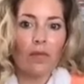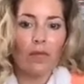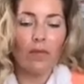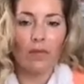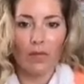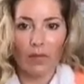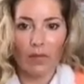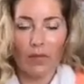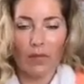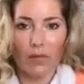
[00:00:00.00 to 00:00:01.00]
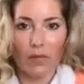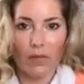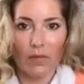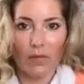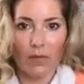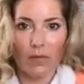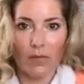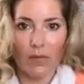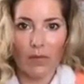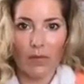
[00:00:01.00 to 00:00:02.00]

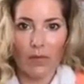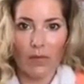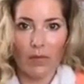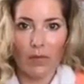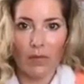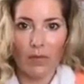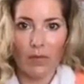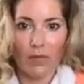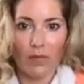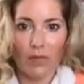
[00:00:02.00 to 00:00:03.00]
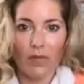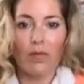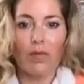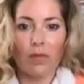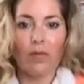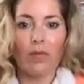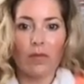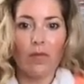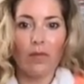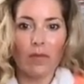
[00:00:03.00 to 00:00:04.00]

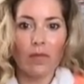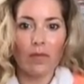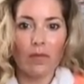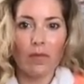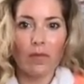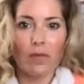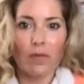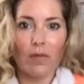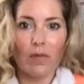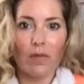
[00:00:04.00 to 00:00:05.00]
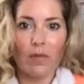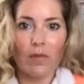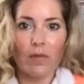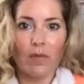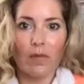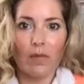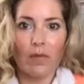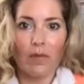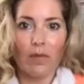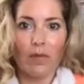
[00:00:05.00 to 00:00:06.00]

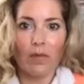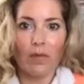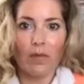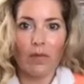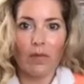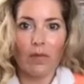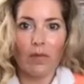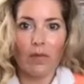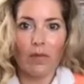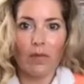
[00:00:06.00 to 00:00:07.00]
(silent)